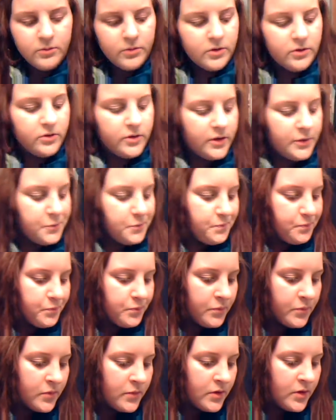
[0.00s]
Beauty. And
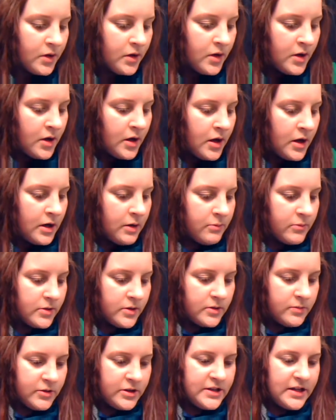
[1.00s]
I'm
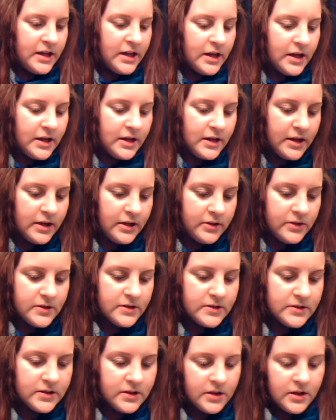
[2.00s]
going to be taking
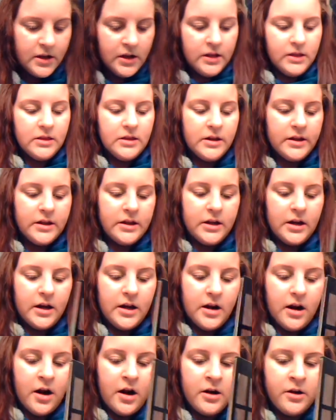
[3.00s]
this like
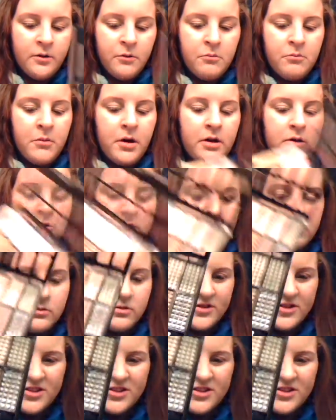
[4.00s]
gun metal